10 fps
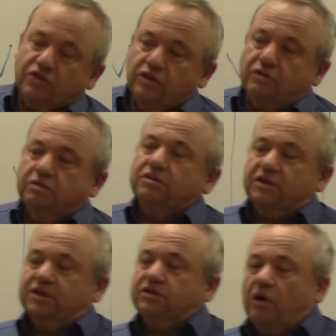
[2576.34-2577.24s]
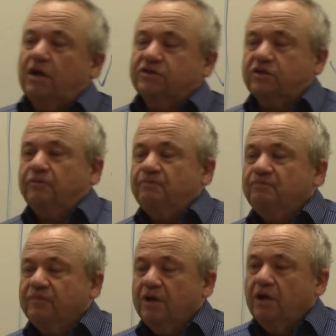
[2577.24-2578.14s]
too to this also,
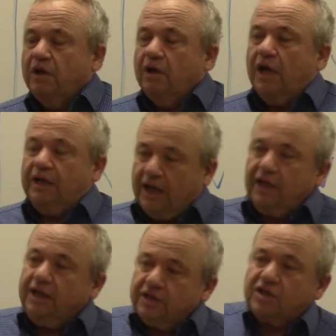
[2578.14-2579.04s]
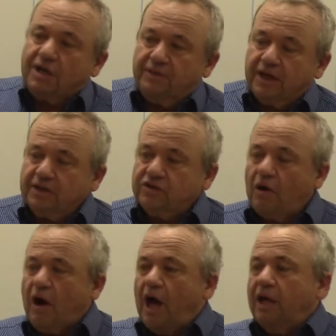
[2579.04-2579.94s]
and India is coming in. So
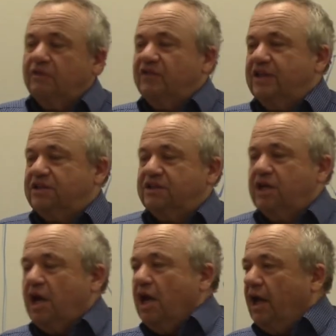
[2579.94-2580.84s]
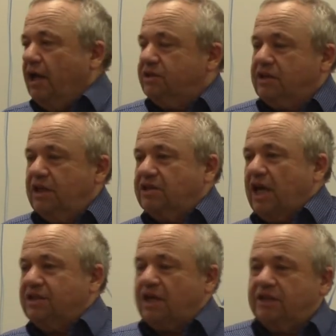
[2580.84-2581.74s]
all of this is
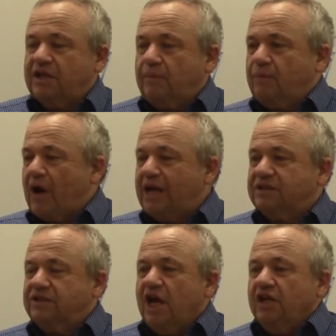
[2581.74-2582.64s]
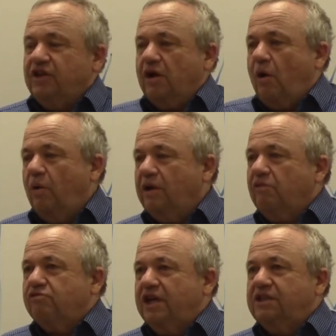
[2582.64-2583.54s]
a process. The only
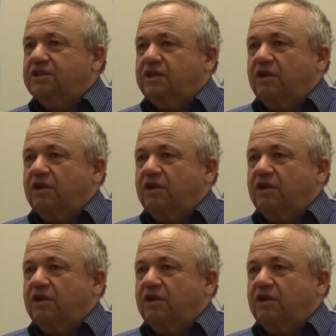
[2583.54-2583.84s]
reason,